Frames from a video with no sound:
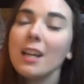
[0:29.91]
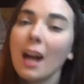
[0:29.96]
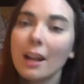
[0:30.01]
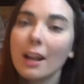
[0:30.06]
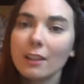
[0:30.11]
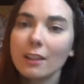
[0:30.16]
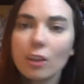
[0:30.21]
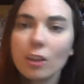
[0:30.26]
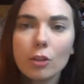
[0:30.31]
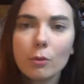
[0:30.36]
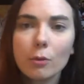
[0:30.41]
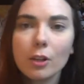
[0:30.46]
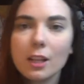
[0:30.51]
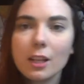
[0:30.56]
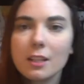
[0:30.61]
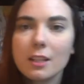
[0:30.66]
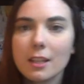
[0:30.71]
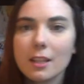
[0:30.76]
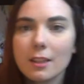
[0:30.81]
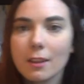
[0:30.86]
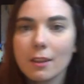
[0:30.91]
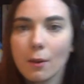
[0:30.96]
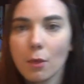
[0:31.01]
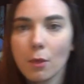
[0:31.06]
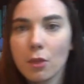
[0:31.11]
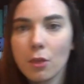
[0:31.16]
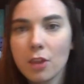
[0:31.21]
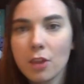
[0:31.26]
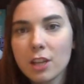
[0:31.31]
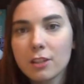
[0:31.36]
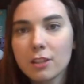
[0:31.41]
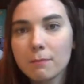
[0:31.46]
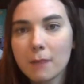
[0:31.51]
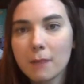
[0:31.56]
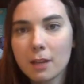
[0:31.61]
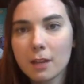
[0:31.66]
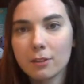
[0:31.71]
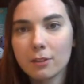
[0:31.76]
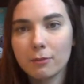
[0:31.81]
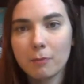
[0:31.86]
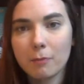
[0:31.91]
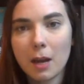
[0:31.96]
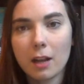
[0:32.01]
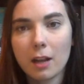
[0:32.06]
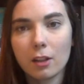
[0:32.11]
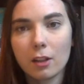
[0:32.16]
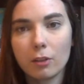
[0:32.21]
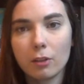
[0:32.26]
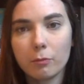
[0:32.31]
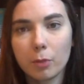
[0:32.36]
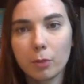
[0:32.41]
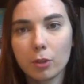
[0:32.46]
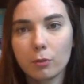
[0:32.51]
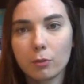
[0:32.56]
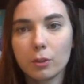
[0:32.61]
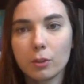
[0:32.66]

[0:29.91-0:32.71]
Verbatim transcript: And the other one is in this massive pile of books,